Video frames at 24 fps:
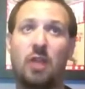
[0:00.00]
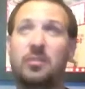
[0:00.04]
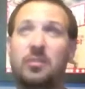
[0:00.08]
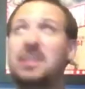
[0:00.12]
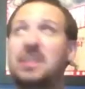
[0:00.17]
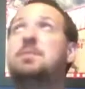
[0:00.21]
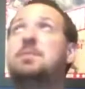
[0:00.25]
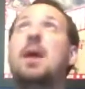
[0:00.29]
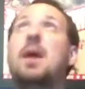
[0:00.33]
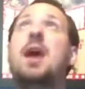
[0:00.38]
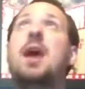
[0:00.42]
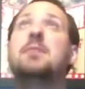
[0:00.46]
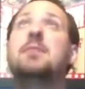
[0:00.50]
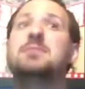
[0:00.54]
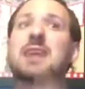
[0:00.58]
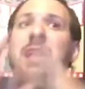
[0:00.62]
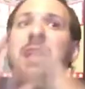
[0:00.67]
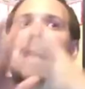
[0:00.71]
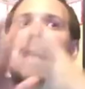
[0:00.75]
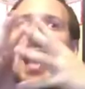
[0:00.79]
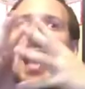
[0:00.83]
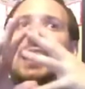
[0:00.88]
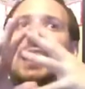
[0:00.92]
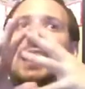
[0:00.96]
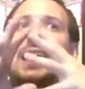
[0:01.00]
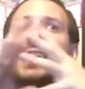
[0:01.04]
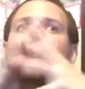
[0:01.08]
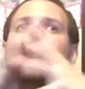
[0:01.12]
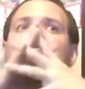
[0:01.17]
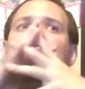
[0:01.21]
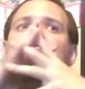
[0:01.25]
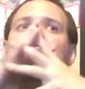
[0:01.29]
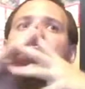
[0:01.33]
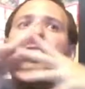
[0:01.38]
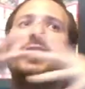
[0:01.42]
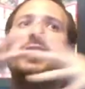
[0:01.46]
These bombs annihilate
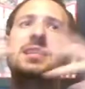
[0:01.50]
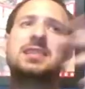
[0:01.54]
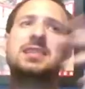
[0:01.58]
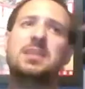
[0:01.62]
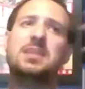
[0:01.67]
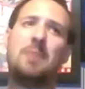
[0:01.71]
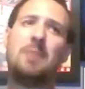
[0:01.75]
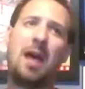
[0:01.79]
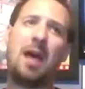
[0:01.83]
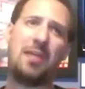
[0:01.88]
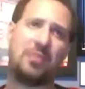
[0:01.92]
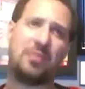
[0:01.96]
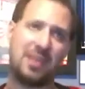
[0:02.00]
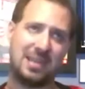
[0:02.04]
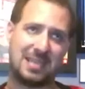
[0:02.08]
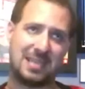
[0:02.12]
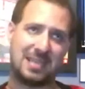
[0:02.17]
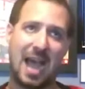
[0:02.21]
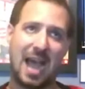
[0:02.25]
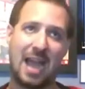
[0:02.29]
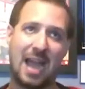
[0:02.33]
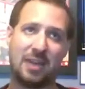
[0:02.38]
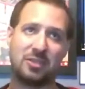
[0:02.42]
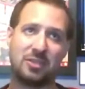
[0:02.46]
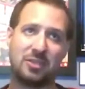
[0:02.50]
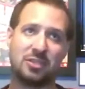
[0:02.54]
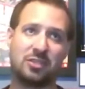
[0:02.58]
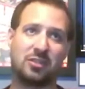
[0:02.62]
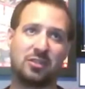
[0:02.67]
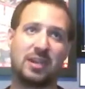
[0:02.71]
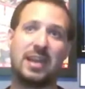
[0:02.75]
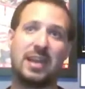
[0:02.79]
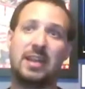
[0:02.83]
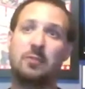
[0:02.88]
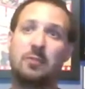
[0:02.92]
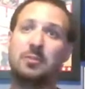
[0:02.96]
just about the entire
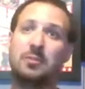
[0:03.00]
screen,